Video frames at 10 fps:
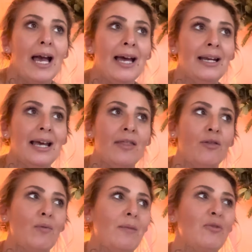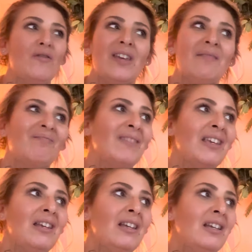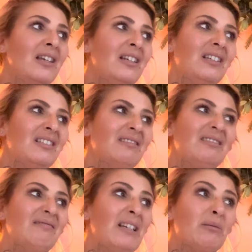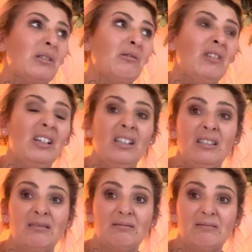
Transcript: Anne Hathaway movie. It was all right.